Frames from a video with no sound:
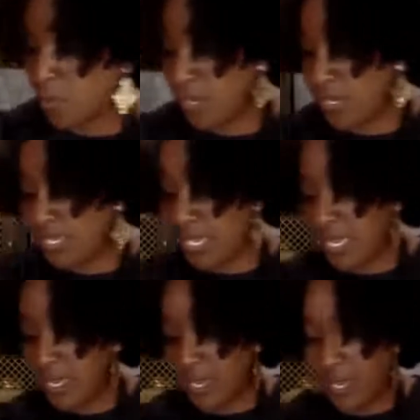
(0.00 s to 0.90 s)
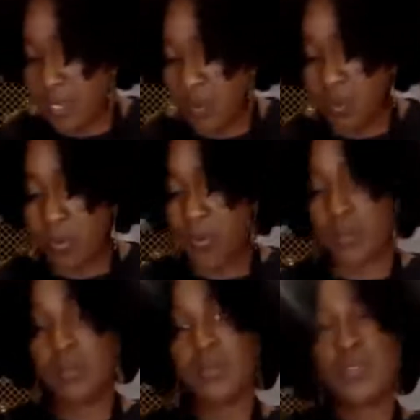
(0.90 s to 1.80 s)
We're going to take
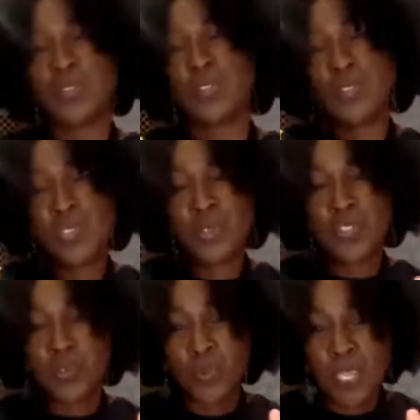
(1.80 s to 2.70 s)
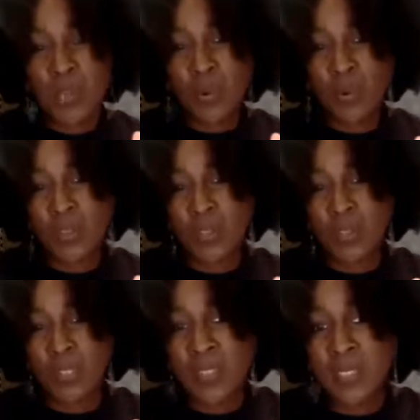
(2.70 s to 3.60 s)
1/4 to
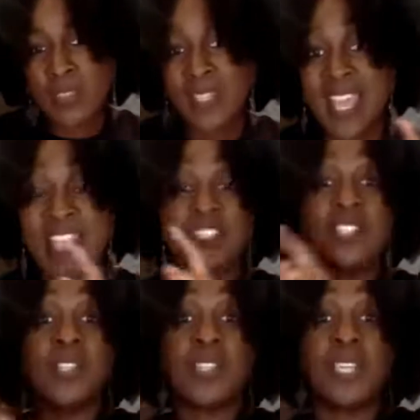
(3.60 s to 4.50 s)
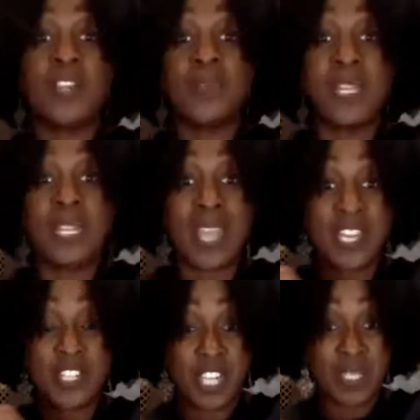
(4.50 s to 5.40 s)
3/4. The ingredient
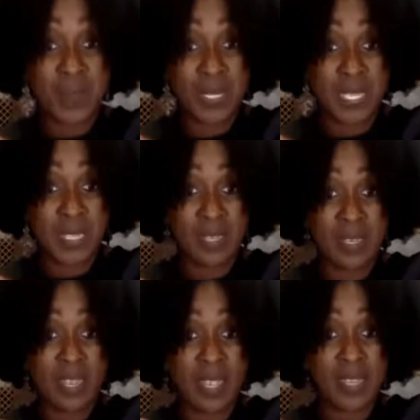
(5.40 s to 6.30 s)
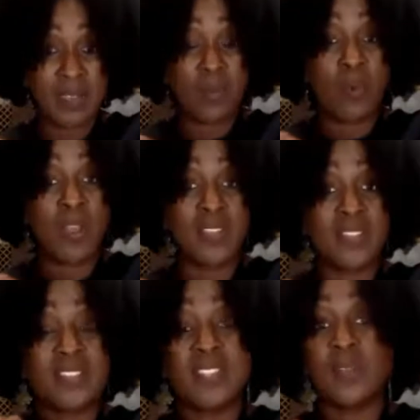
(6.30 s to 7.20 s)
I just put in, Lana, was
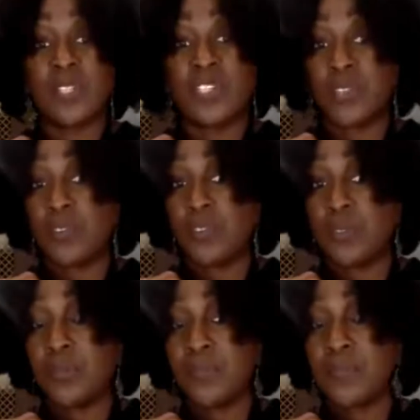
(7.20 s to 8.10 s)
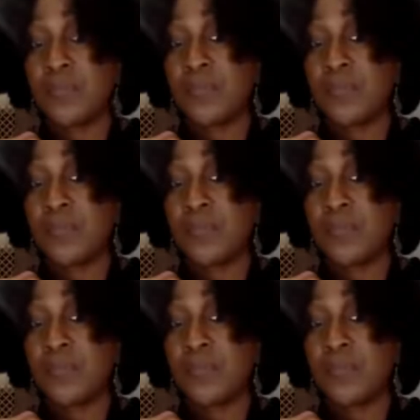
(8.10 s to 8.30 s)
silken tofu.